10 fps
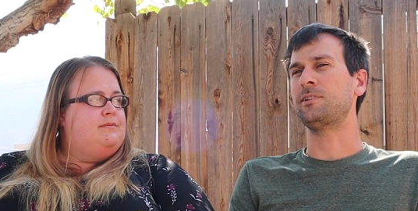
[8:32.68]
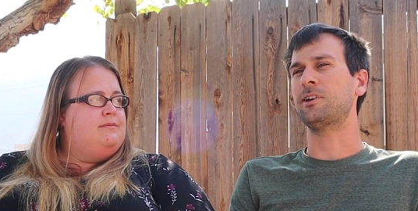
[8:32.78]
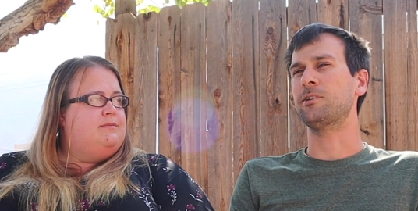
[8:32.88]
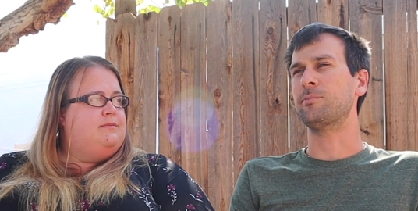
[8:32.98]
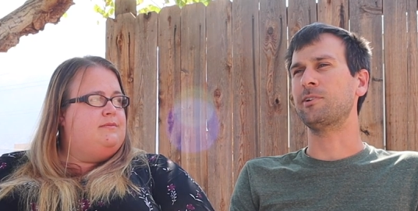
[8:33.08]
Speaker 1: the
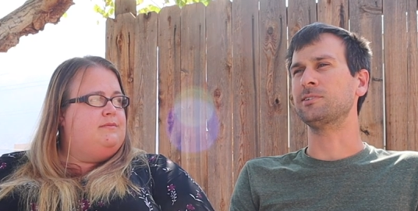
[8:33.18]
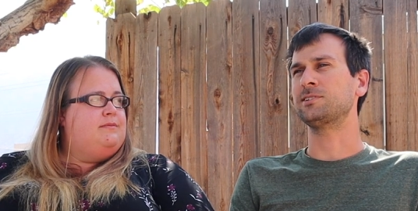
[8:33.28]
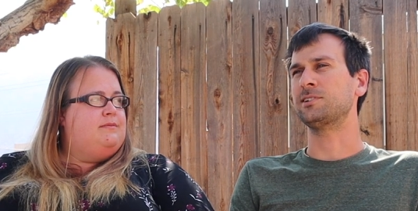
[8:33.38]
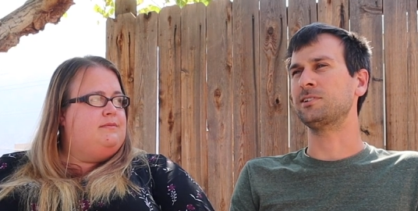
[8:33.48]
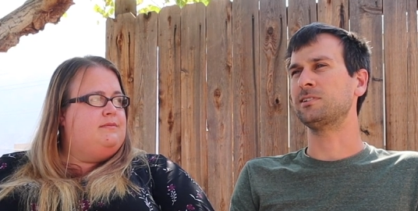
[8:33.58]
other
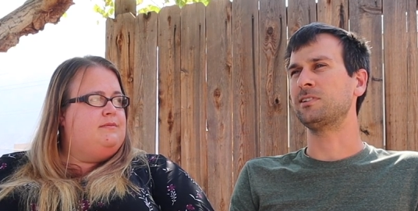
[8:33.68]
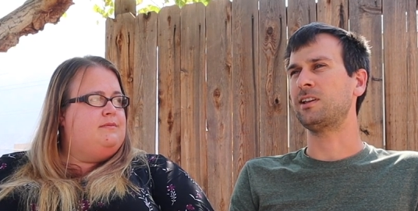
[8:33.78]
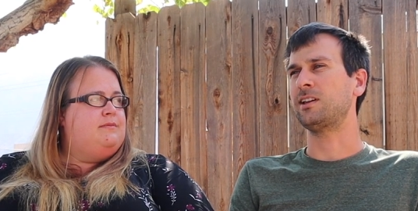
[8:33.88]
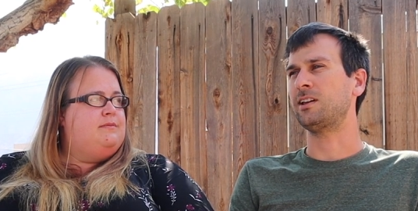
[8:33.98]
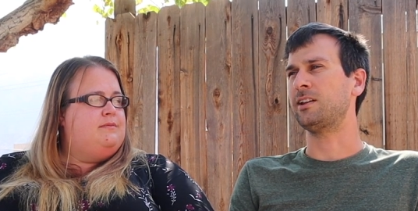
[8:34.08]
person
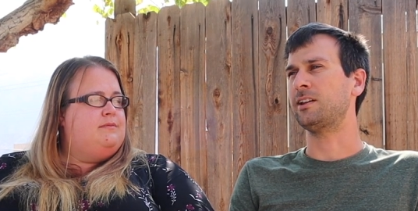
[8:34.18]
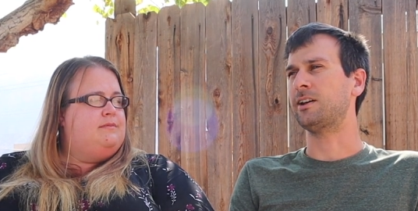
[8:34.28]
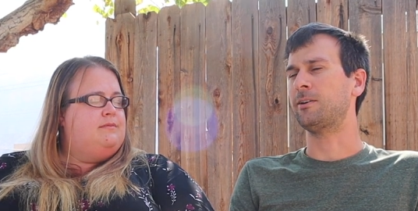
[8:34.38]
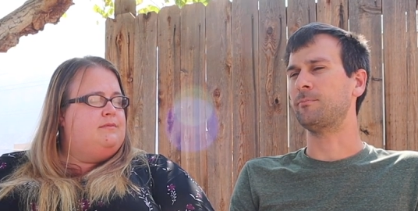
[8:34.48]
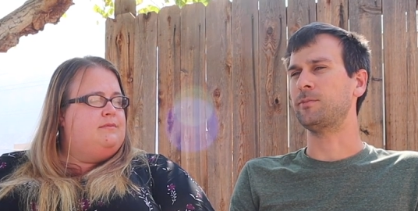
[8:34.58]
and
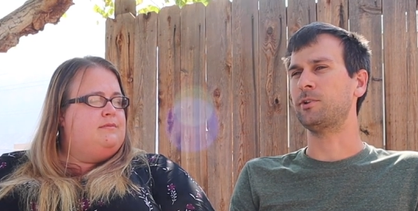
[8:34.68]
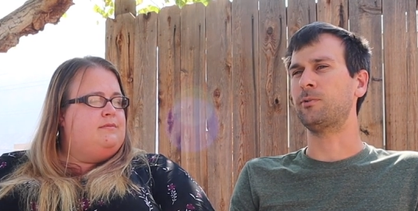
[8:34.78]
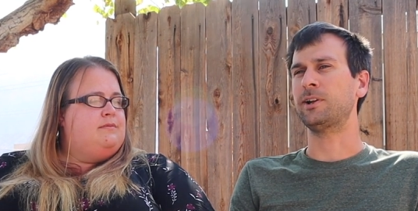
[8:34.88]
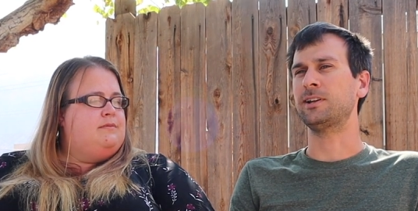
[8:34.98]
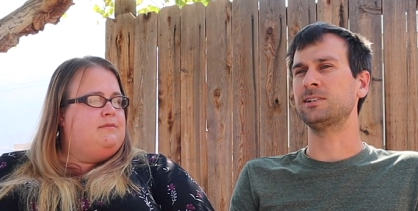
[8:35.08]
um, you
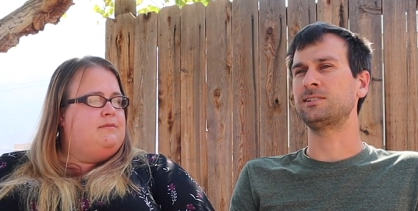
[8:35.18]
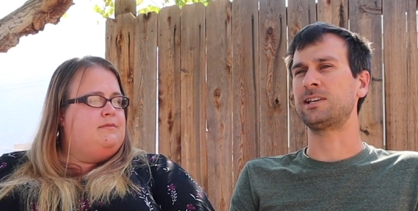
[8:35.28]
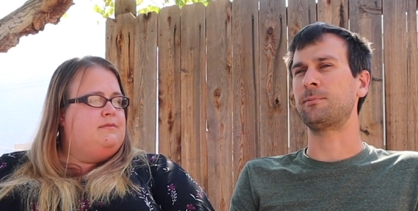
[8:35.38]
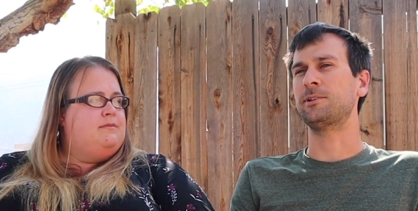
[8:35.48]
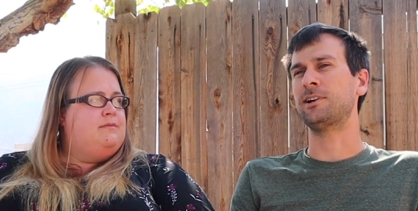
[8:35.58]
don't want to
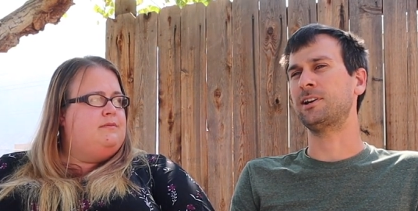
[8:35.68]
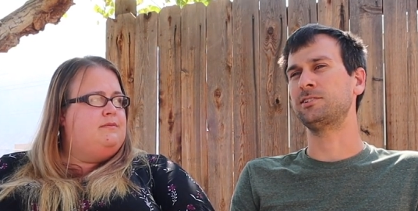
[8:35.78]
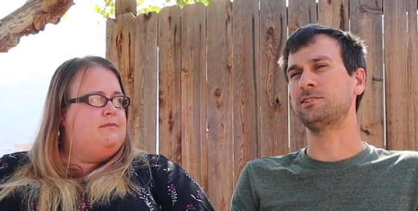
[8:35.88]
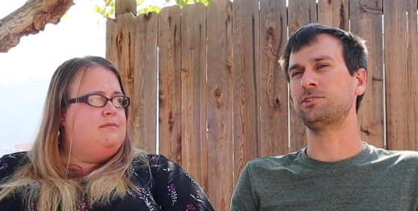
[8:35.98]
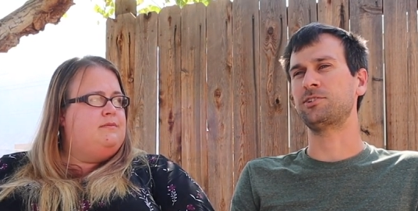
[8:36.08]

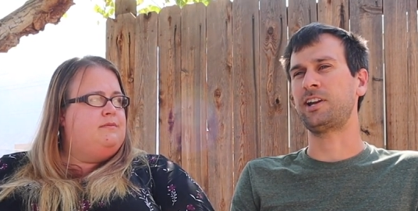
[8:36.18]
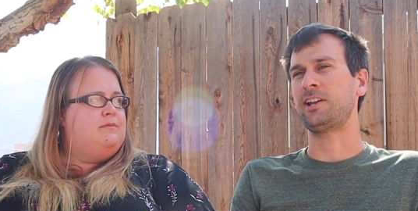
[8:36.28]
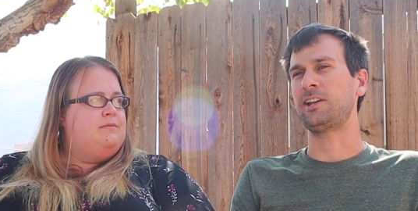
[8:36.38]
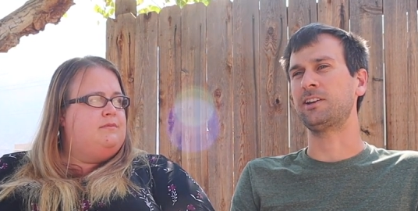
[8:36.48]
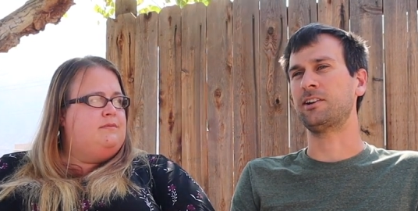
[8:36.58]
sabotage the
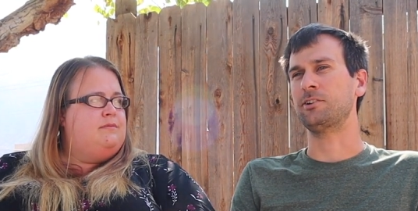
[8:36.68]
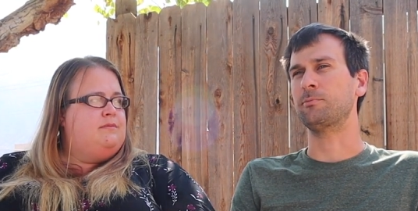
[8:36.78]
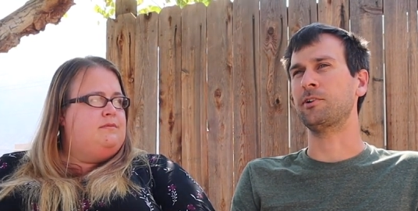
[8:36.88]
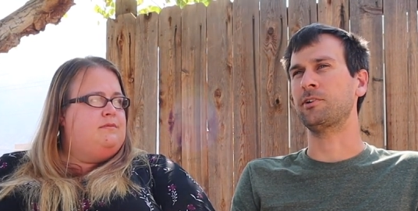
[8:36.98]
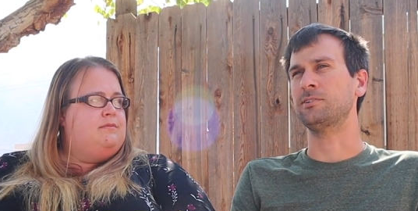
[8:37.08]
training on your
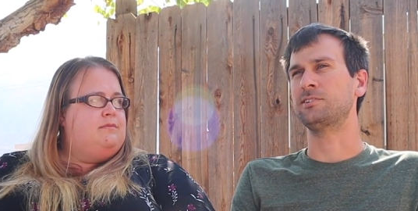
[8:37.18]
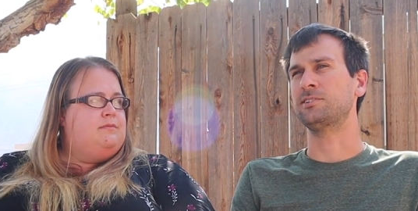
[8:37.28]
birds.